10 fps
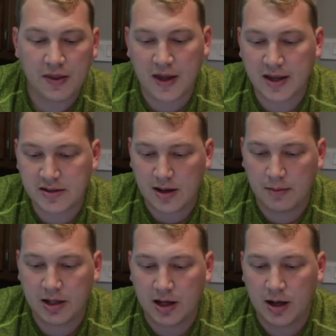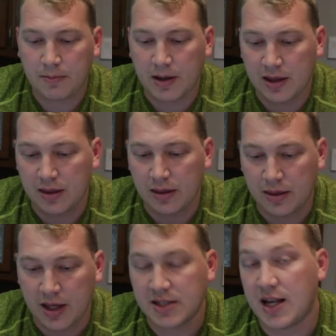things coming up and
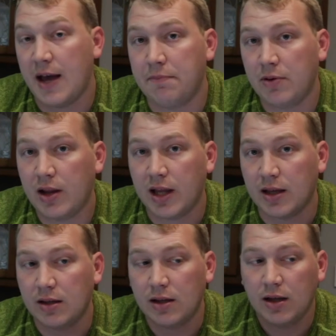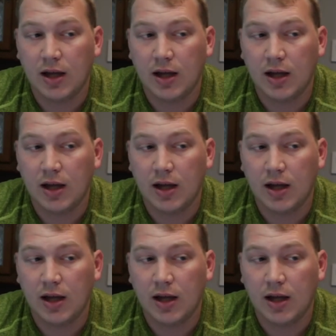things I have planned.